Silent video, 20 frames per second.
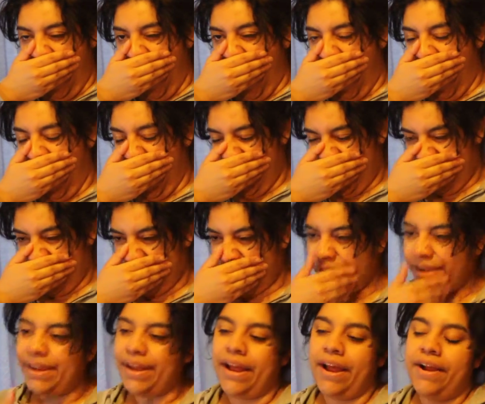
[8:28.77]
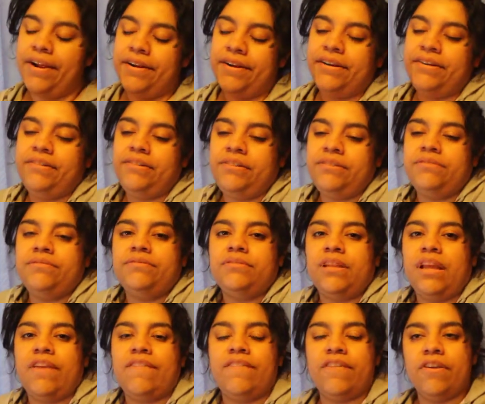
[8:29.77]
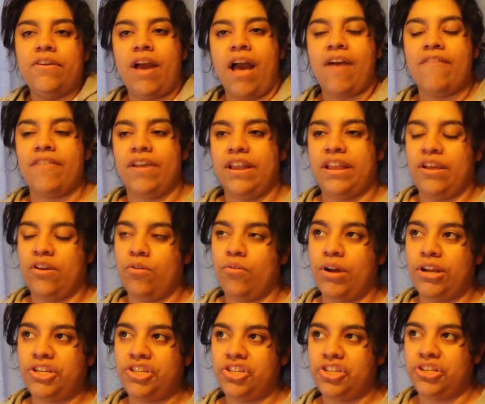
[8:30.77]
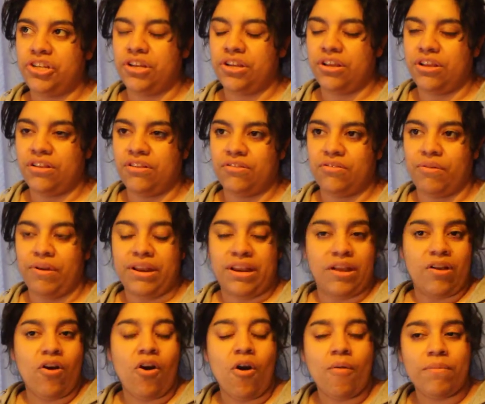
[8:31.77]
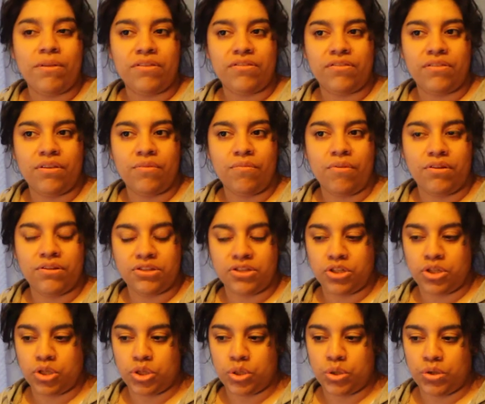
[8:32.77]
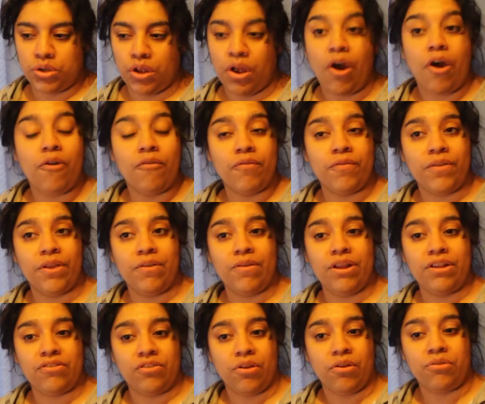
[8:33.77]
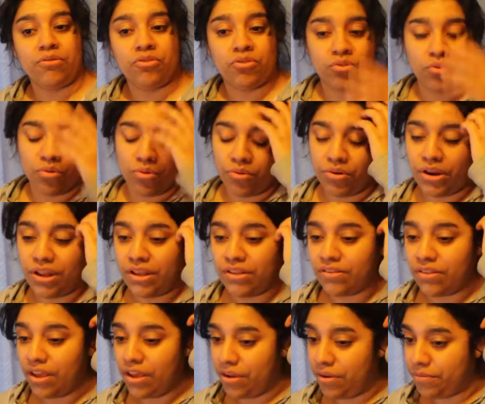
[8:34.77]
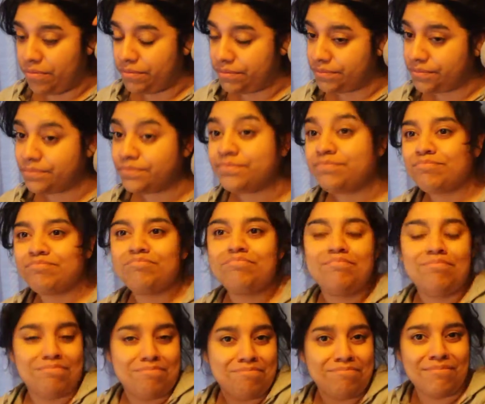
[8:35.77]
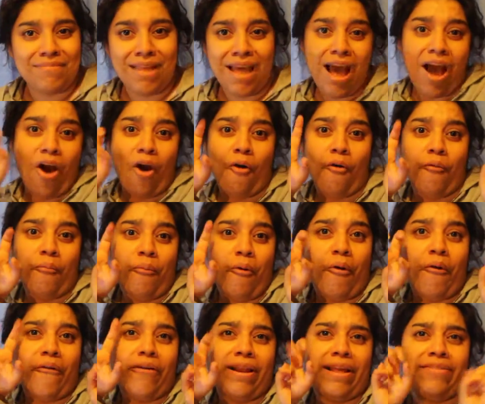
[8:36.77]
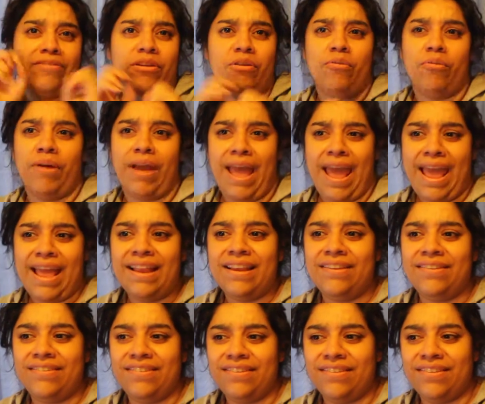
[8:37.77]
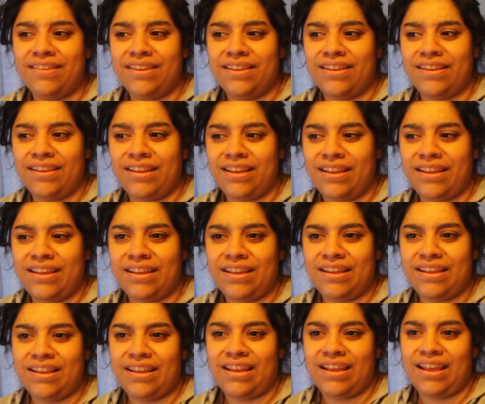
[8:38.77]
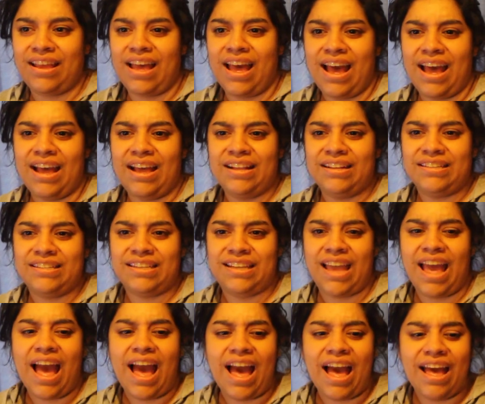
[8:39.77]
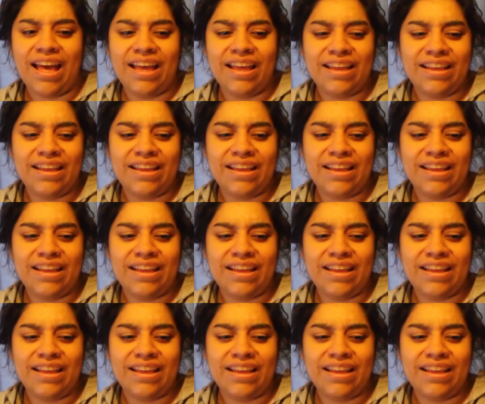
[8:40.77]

And if you have any questions or any comments you want to, your own theories, your own stories, how more or less it will end, and yeah,